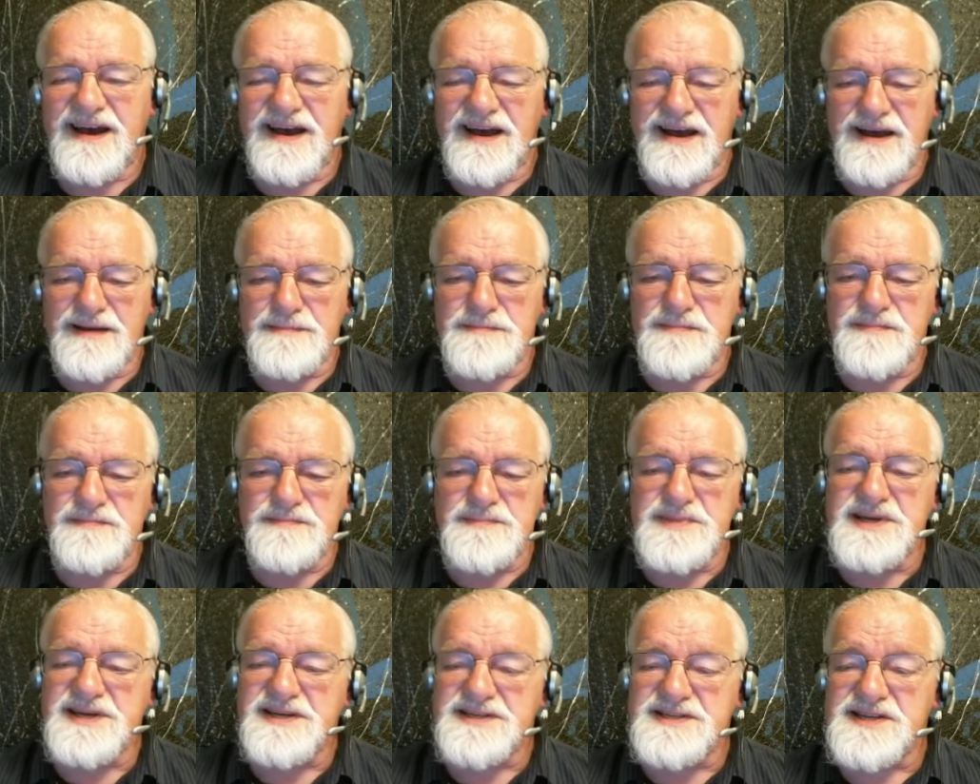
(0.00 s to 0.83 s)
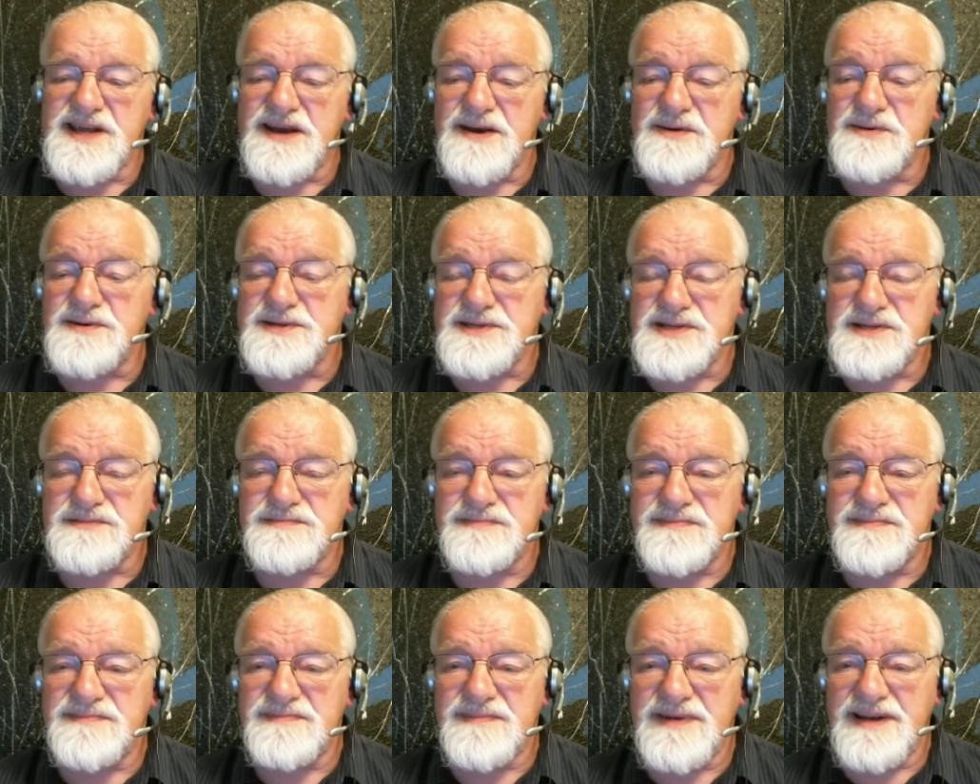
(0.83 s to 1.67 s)
um, because I was
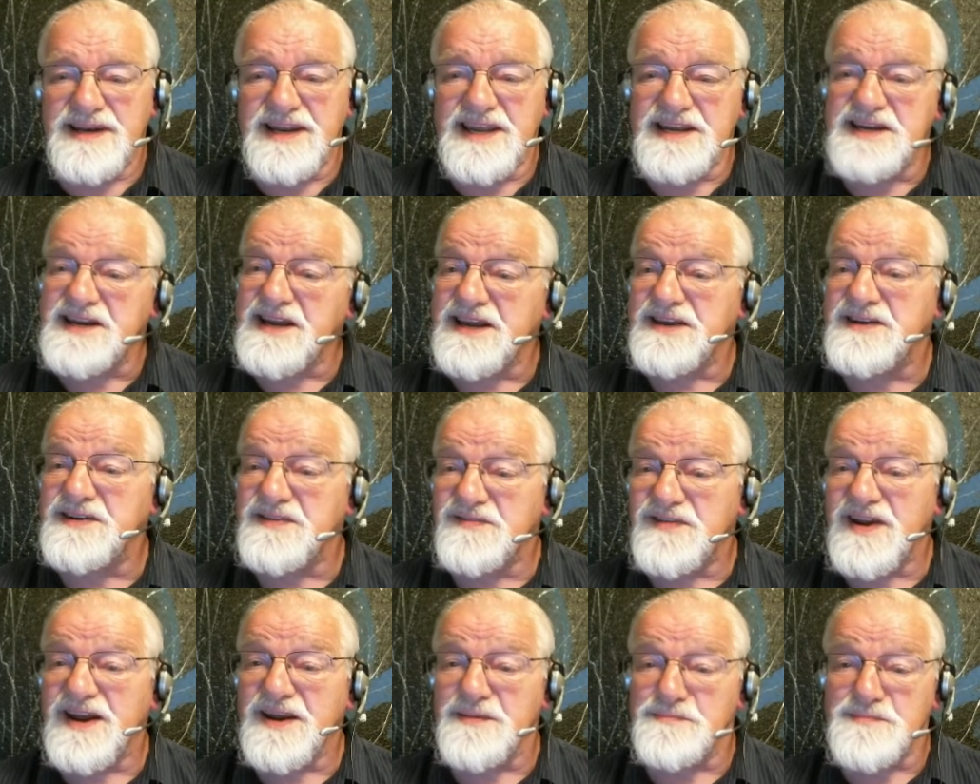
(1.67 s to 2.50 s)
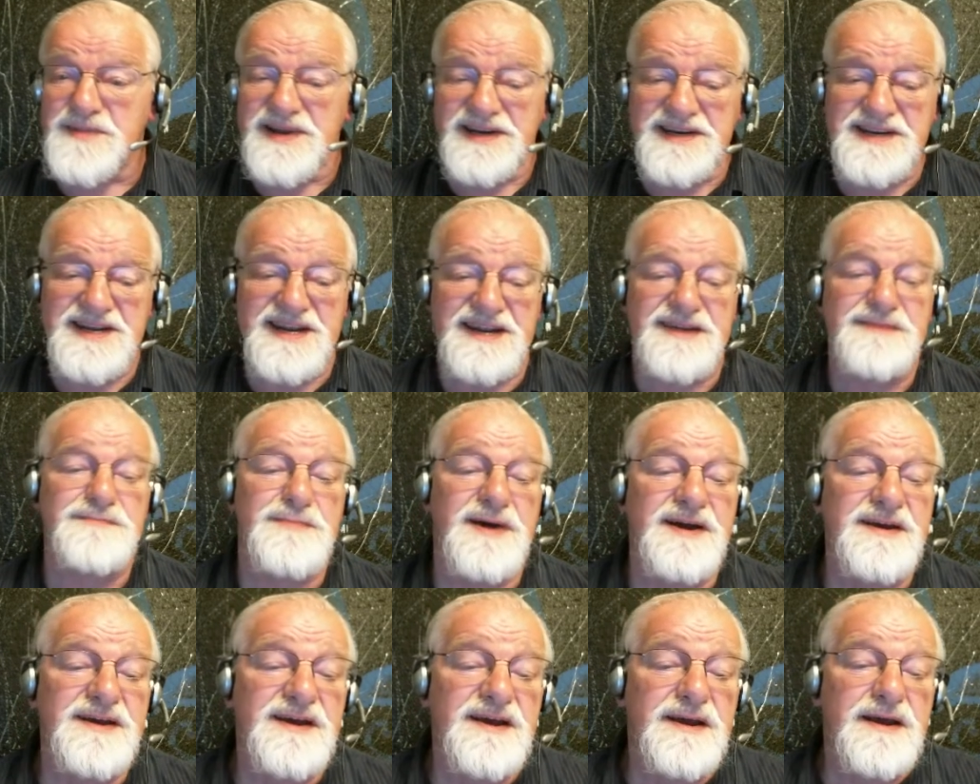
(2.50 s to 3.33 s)
leading a development team.
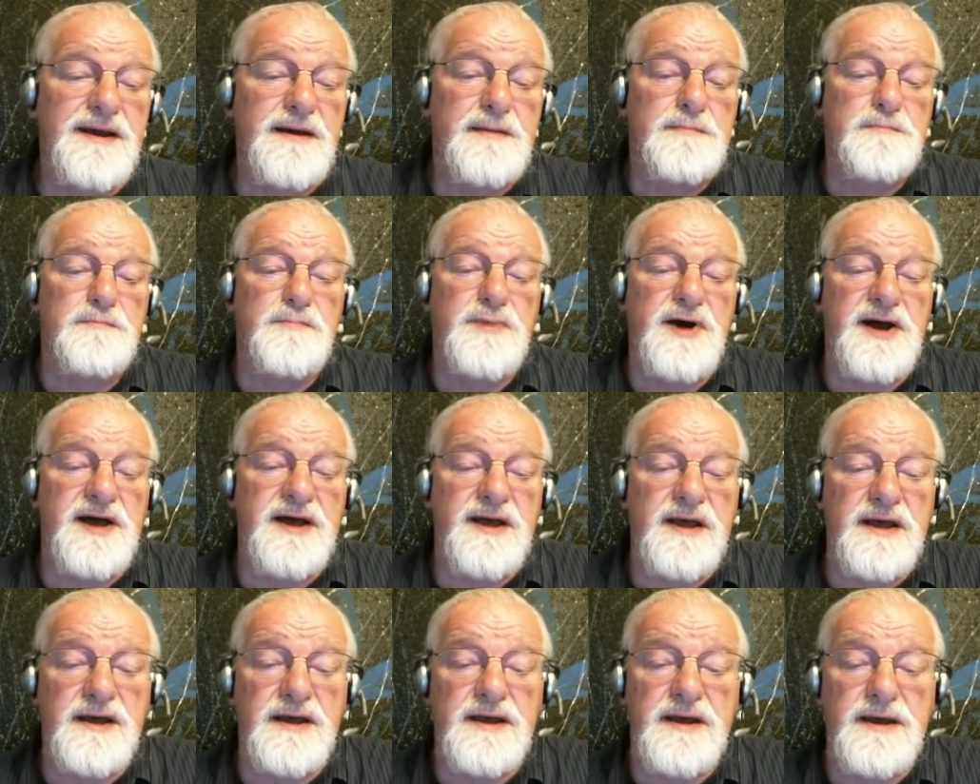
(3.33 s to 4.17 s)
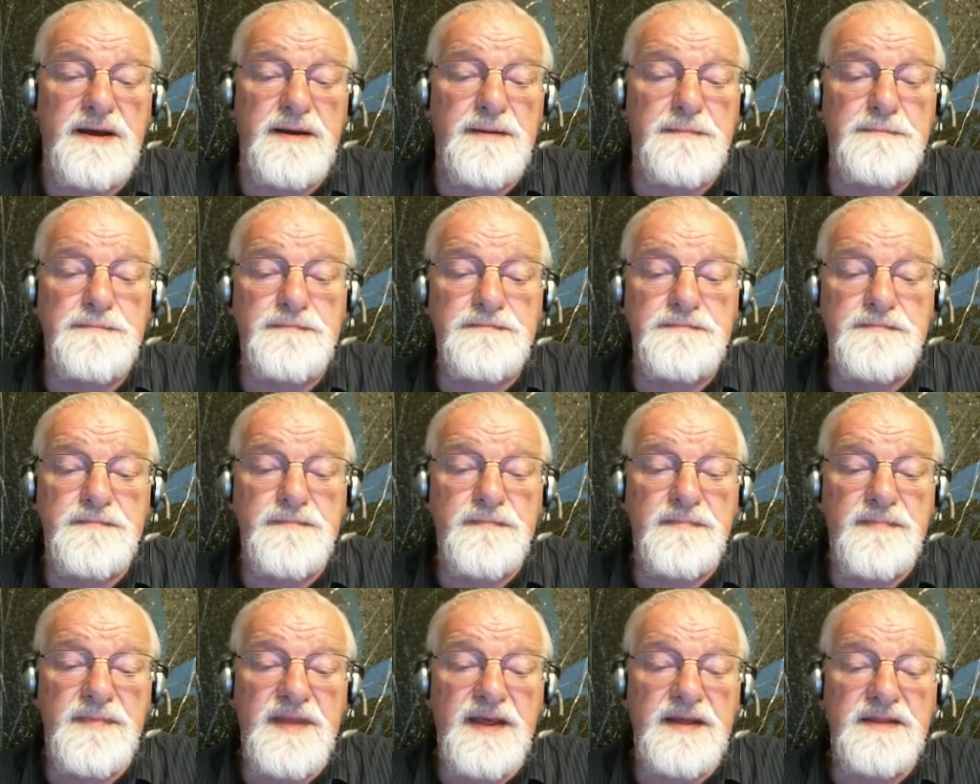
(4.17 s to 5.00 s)
But um,
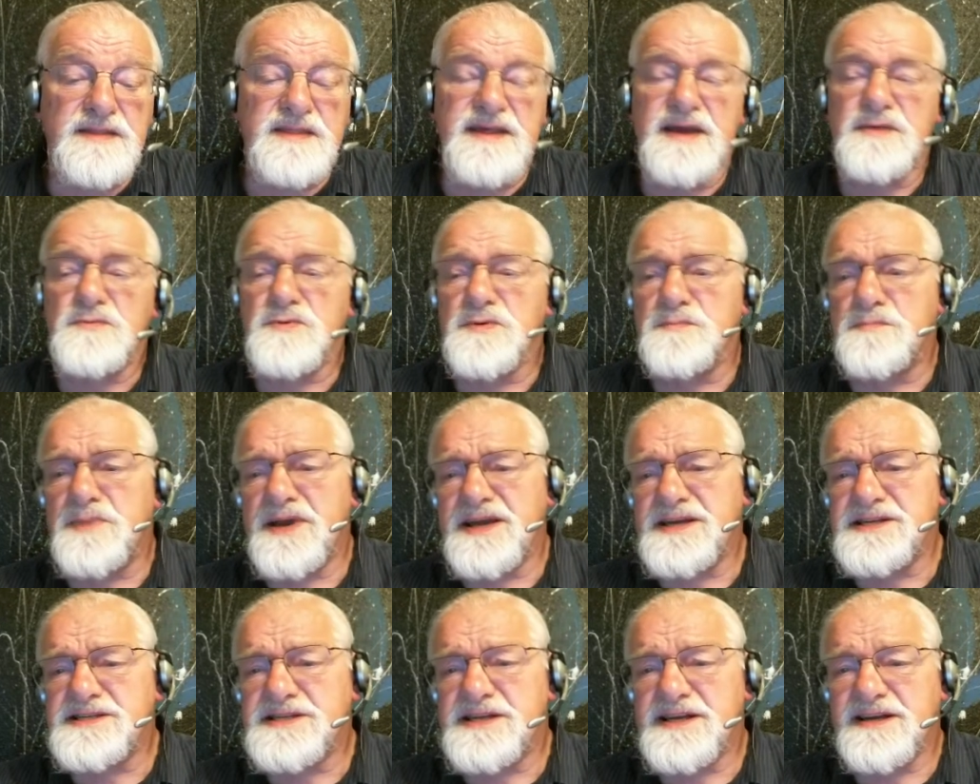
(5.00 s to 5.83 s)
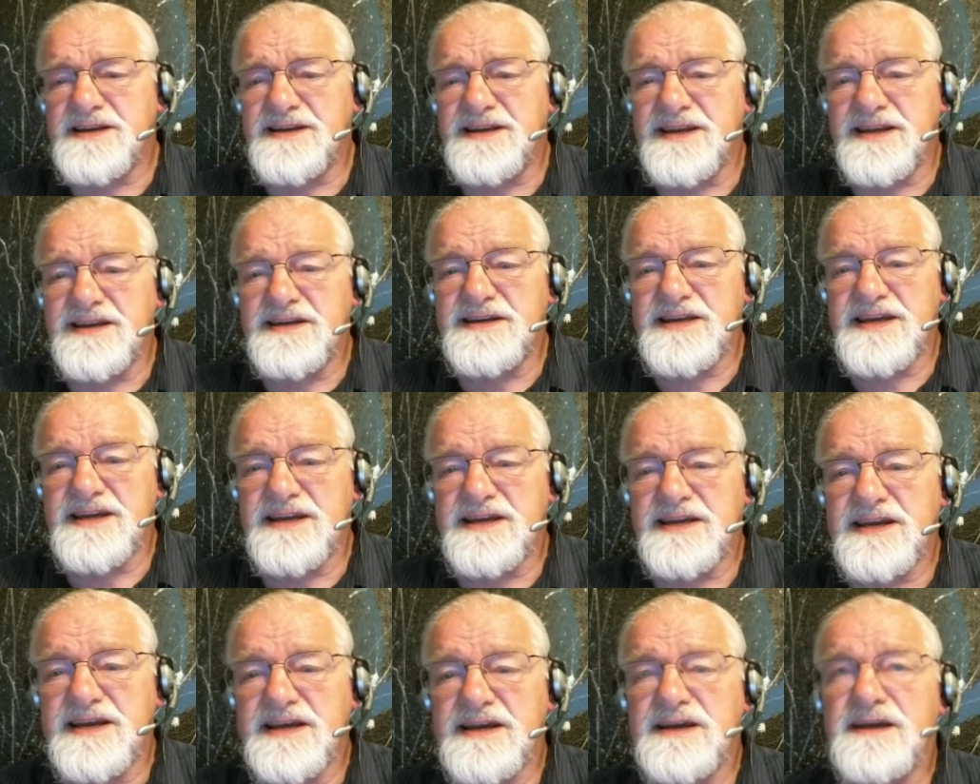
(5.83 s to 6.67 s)
they were basically
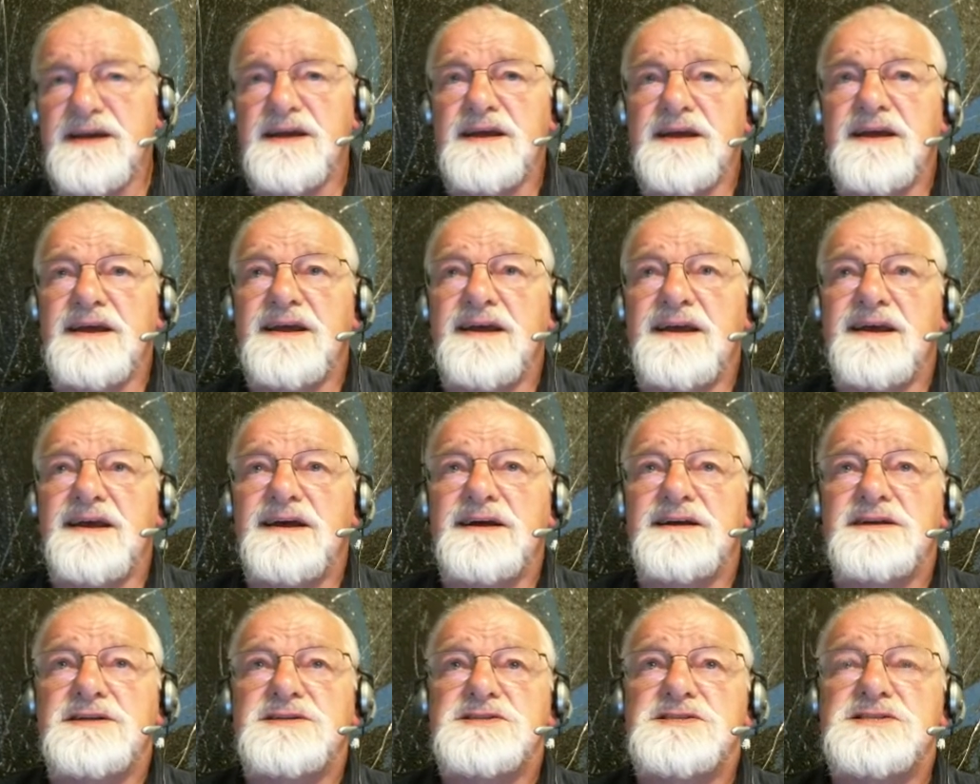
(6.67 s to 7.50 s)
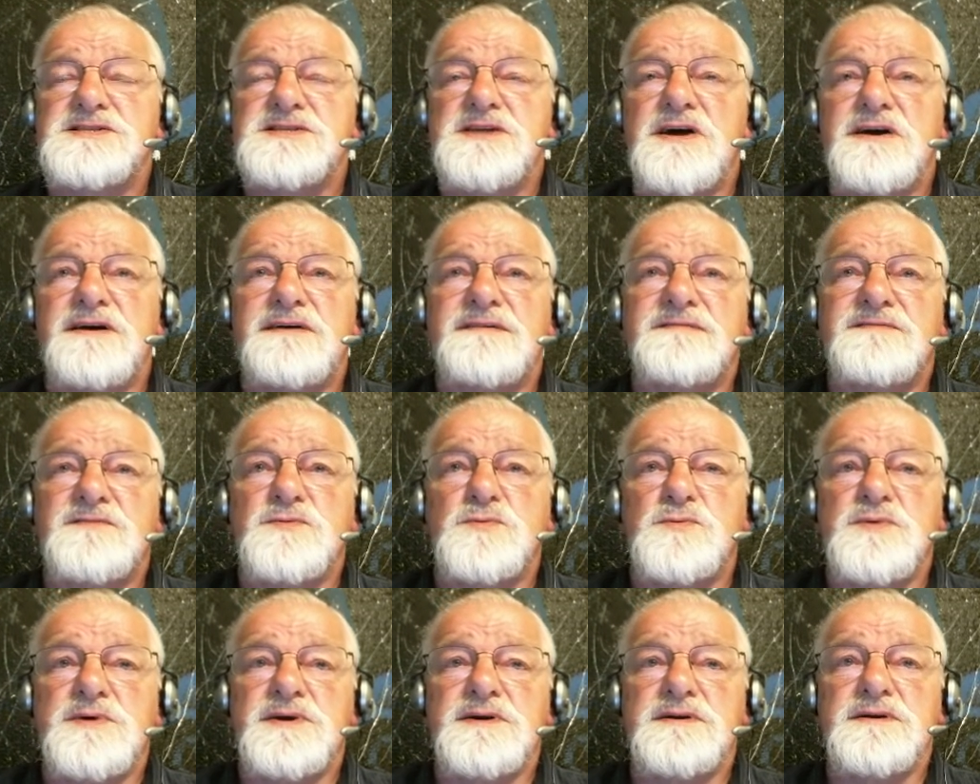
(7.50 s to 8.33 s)
taking
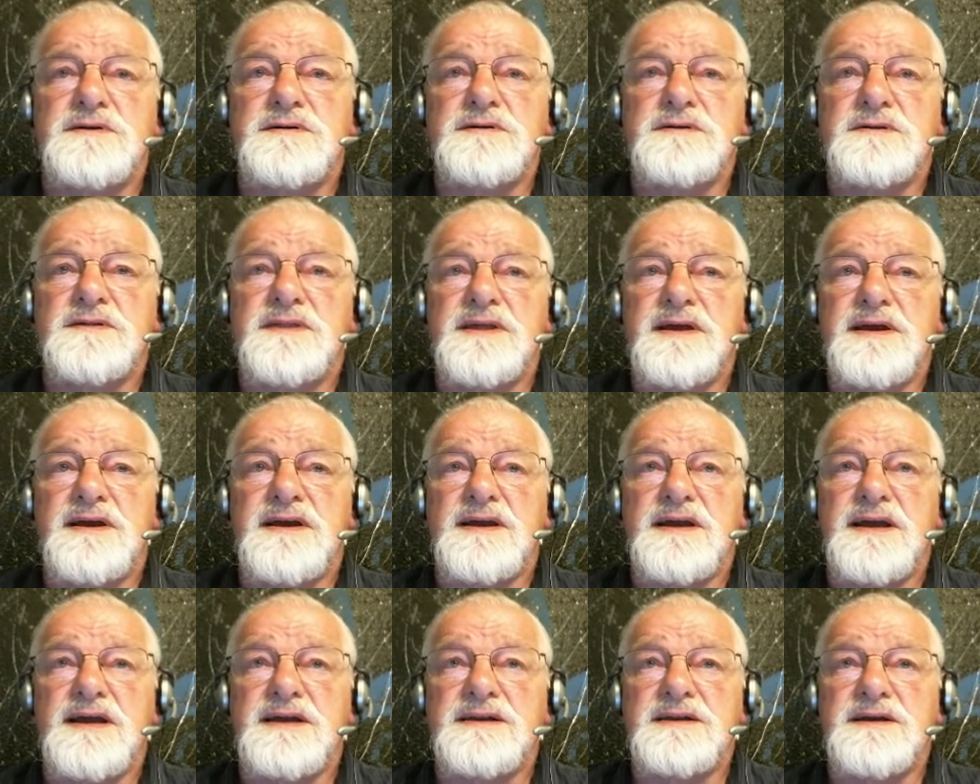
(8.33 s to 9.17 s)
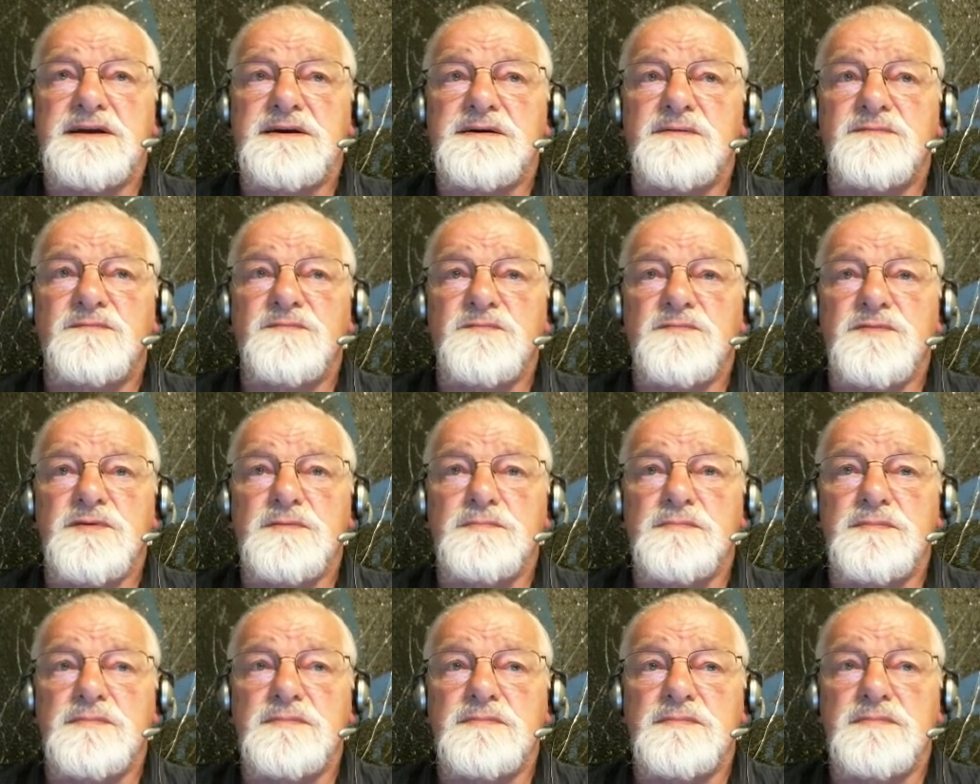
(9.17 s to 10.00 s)
software that had come
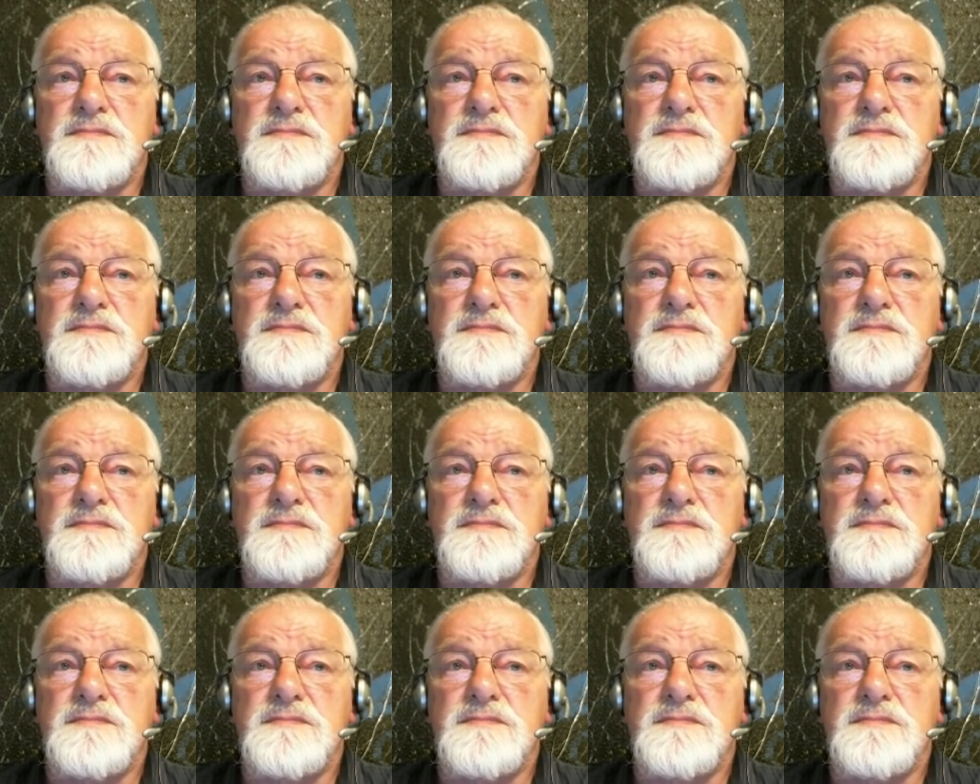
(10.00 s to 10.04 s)
from